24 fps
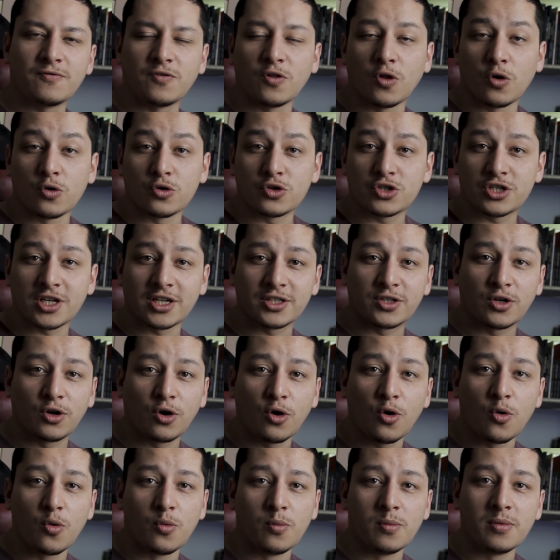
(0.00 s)
vlogs at
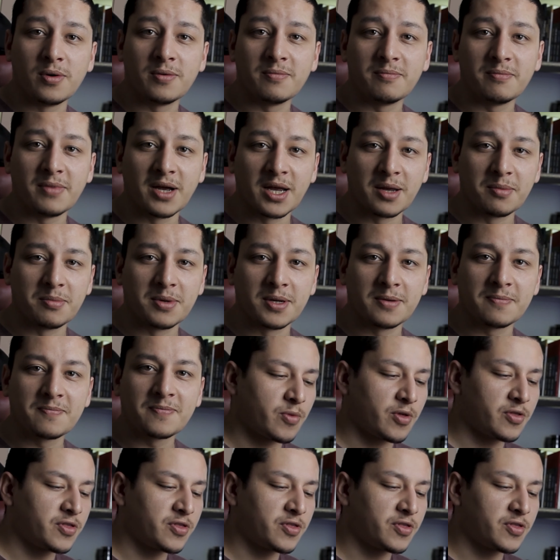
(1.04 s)
home, maybe.